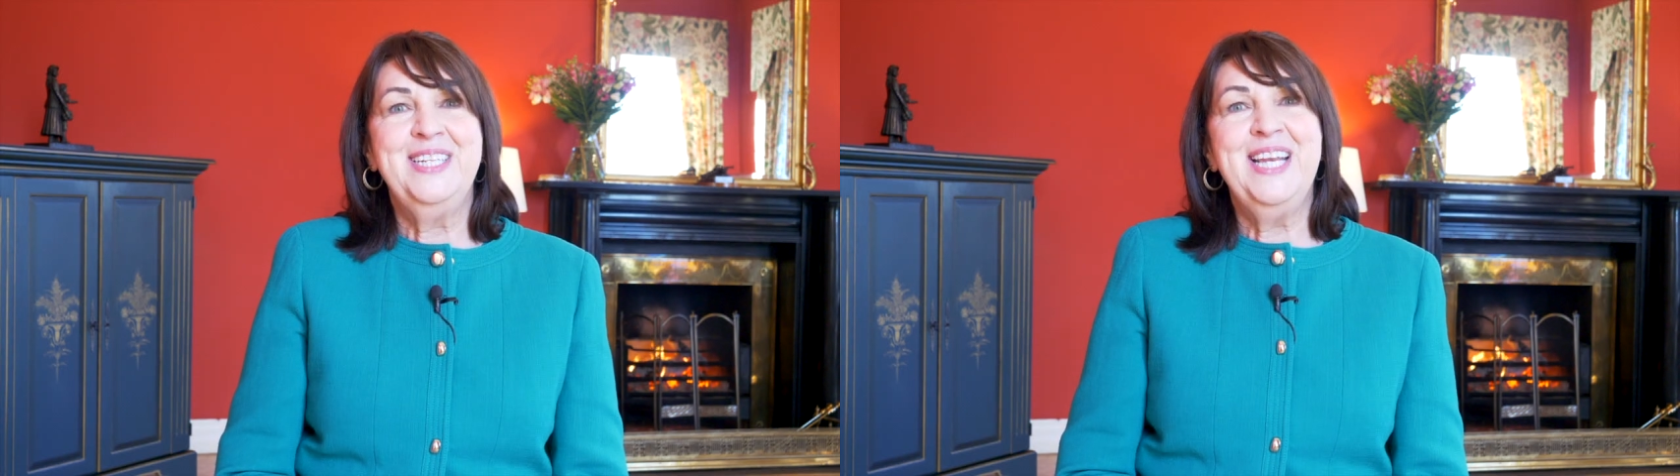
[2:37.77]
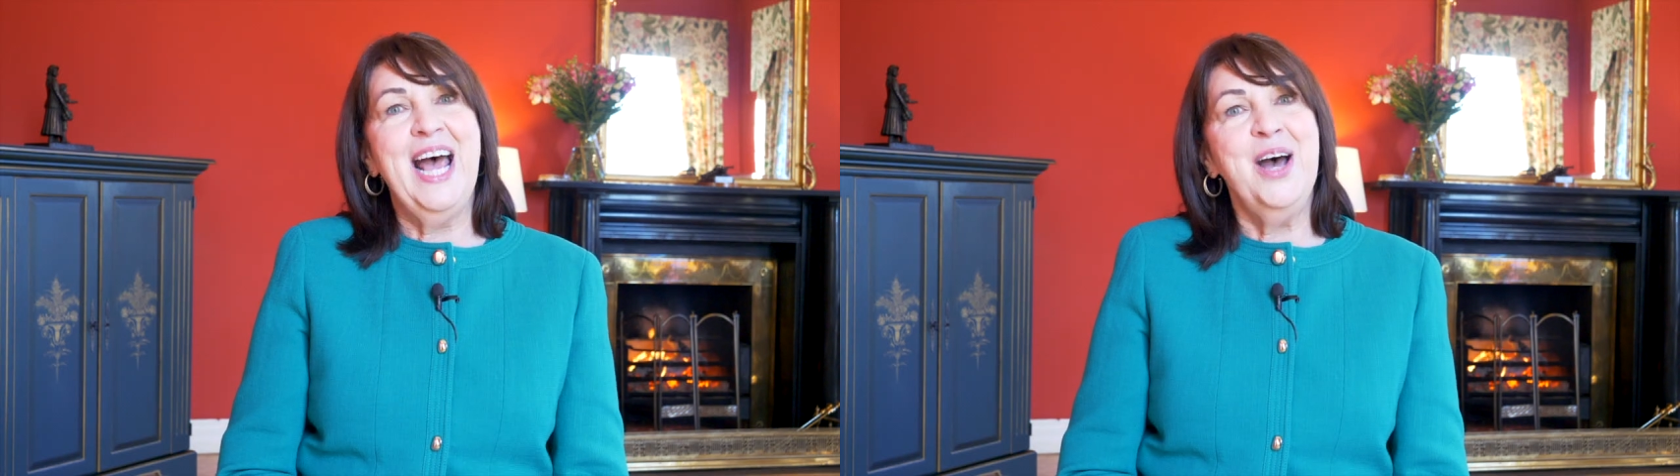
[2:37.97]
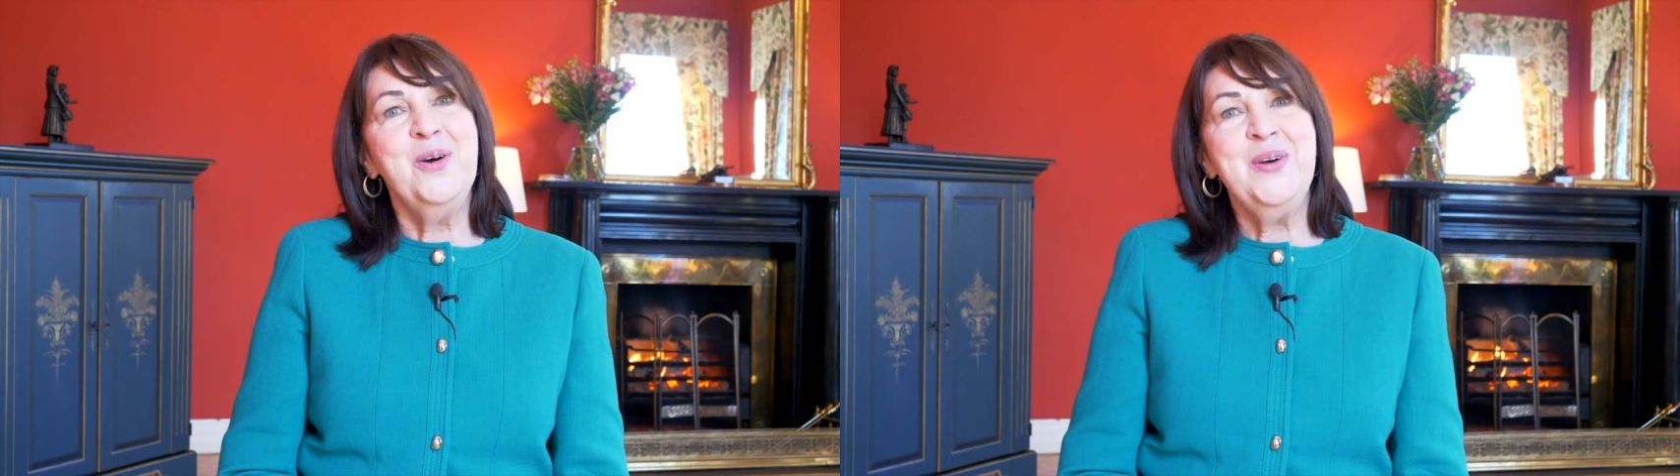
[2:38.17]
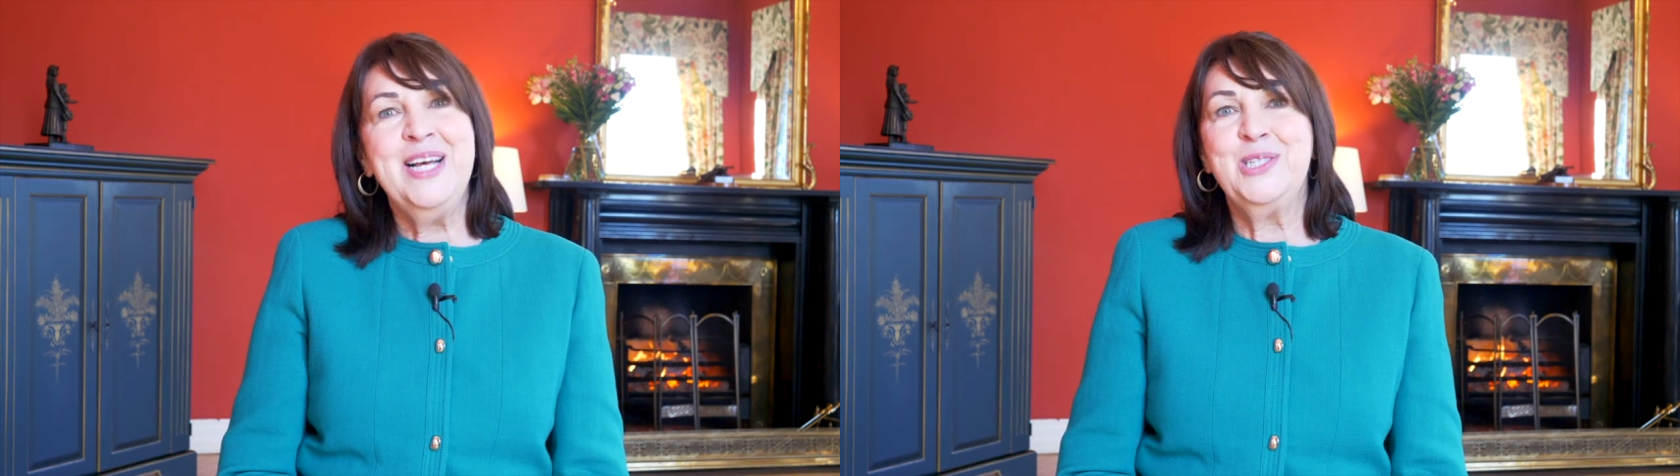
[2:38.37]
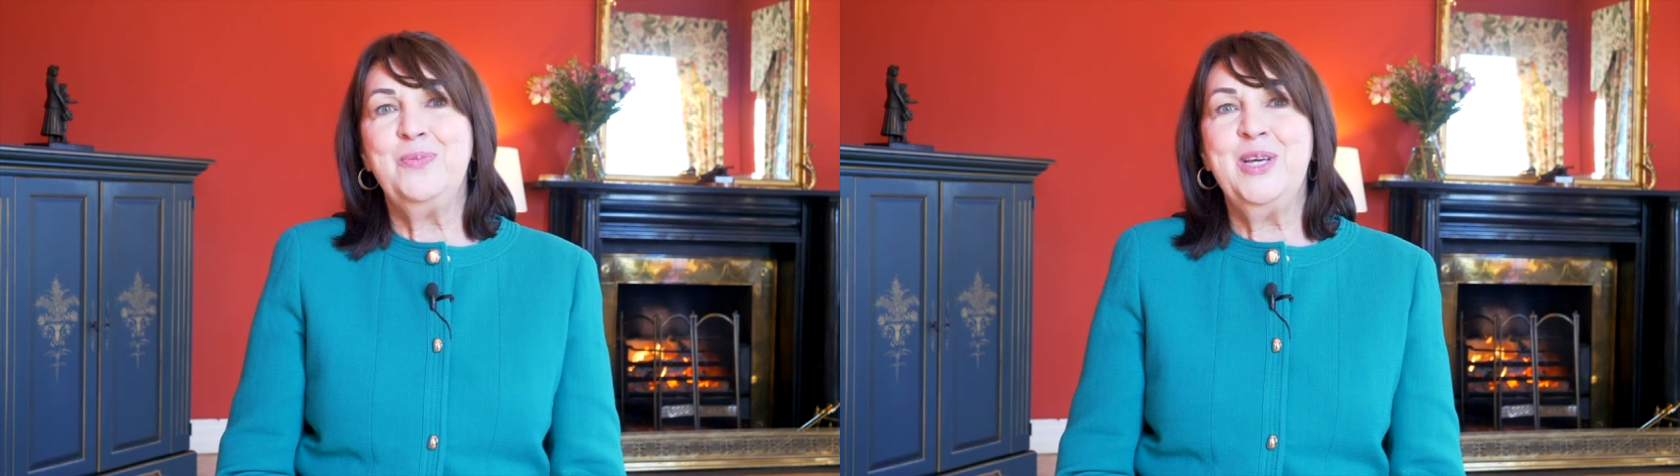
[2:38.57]
Now,
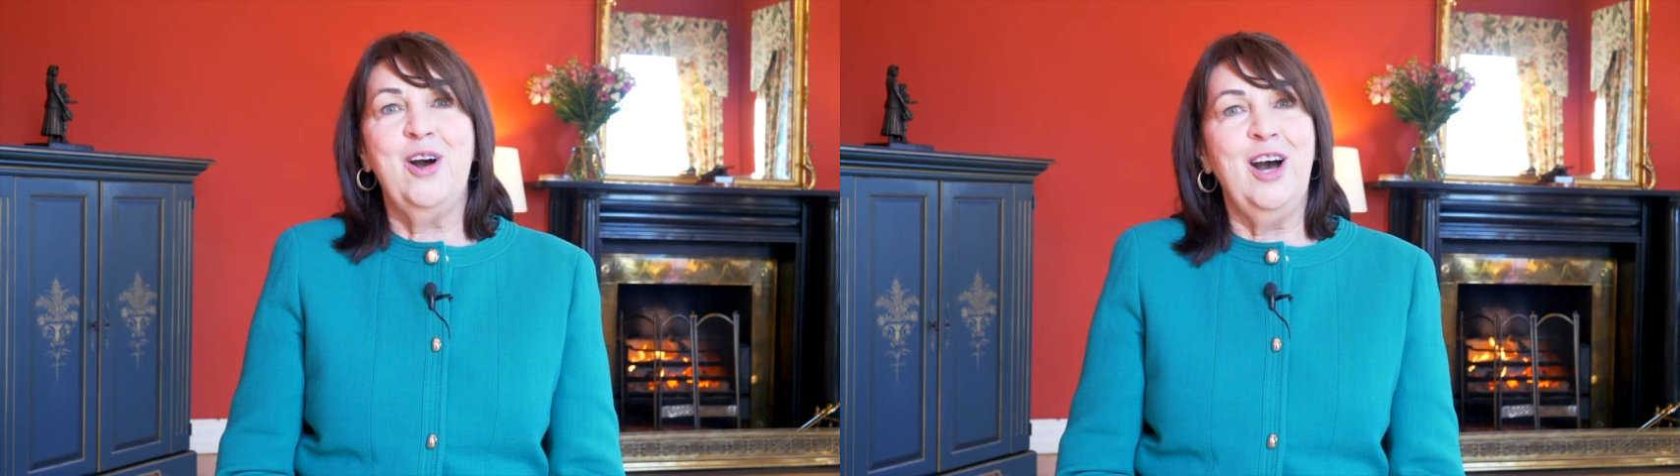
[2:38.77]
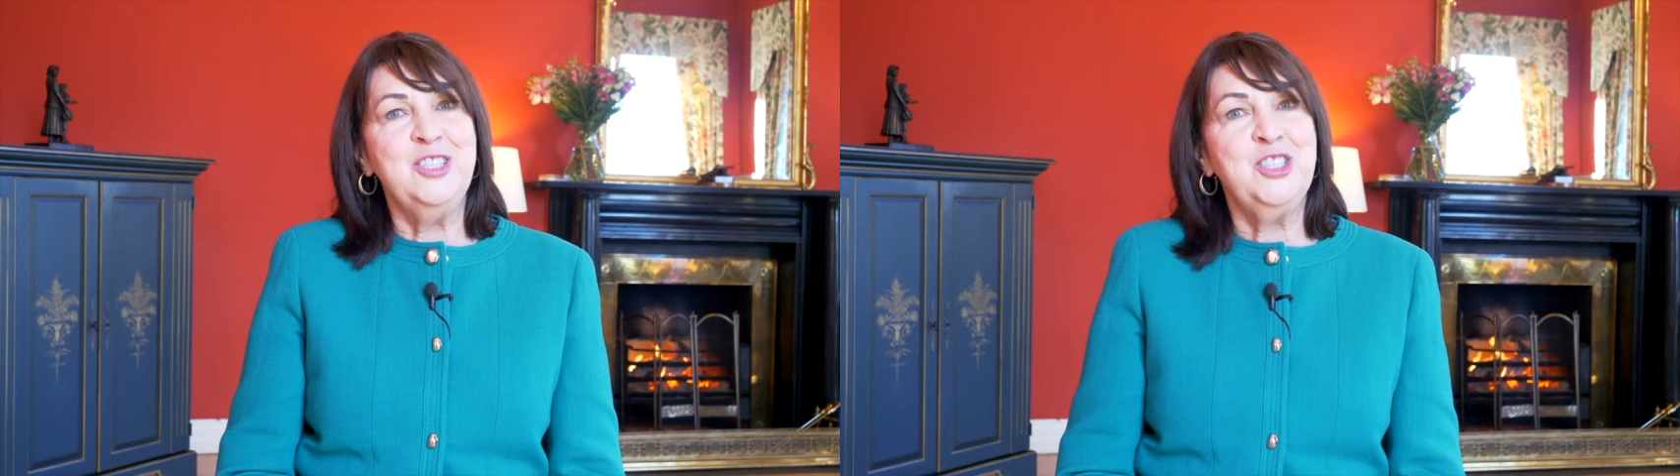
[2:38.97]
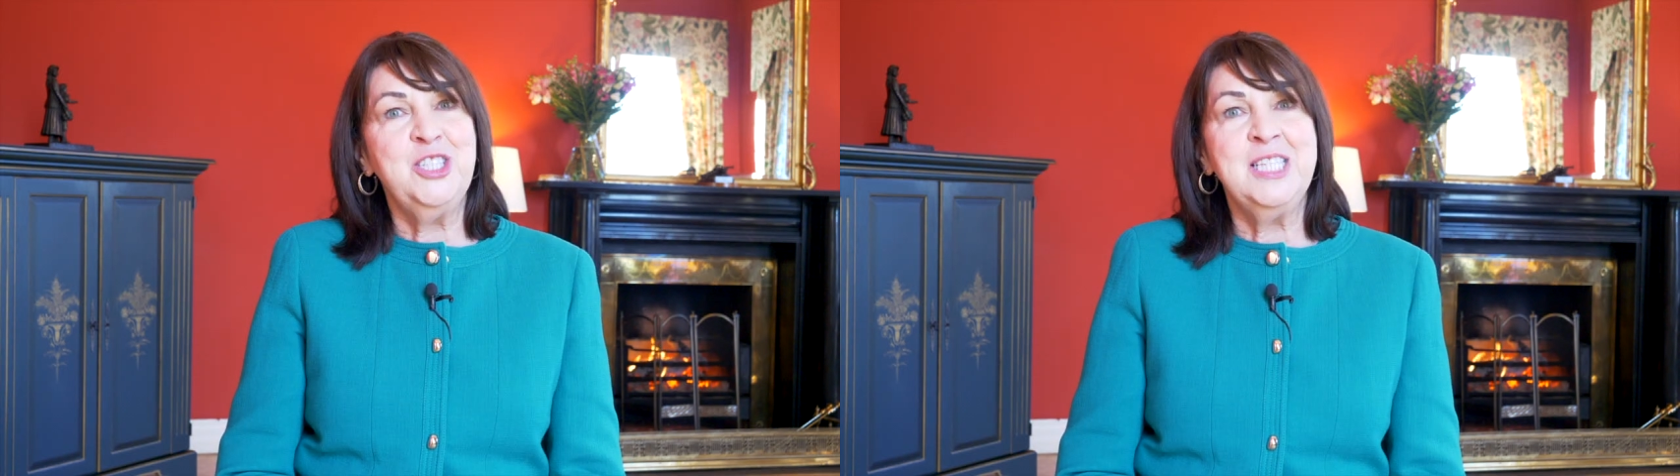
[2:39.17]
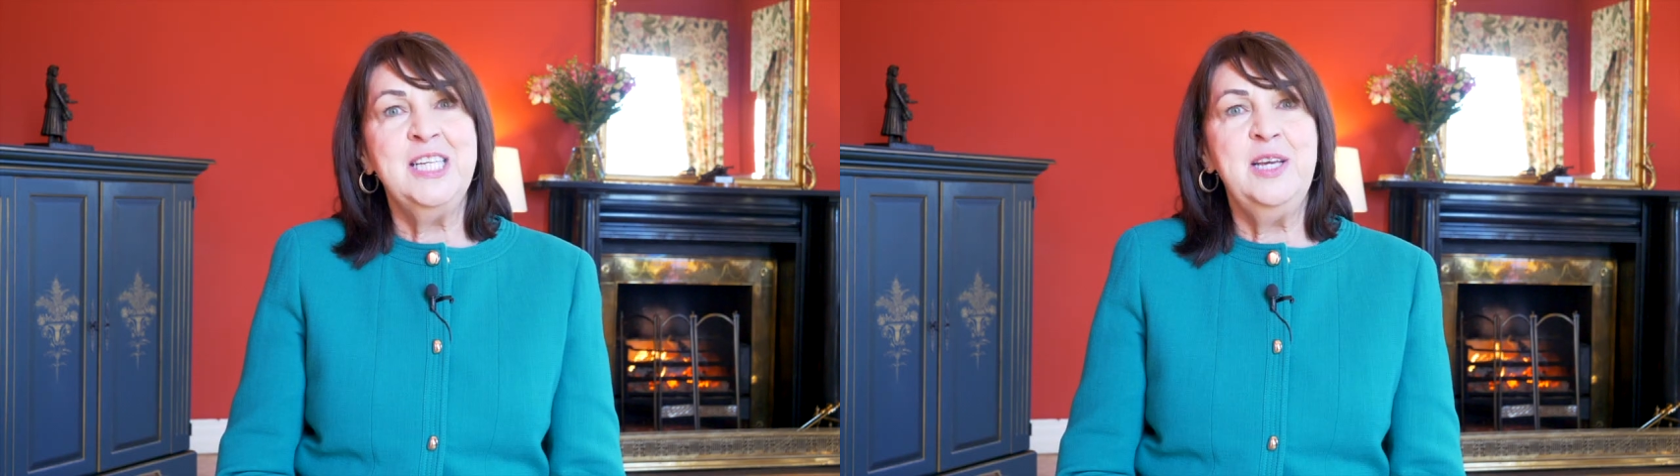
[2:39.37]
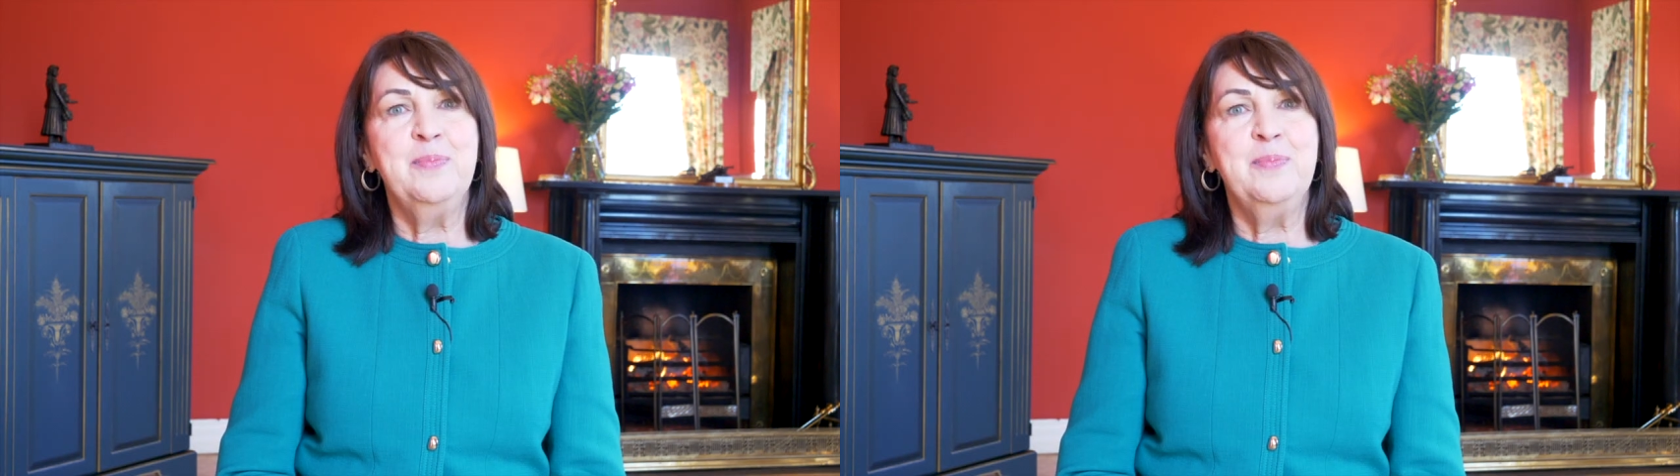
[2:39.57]
as we cautiously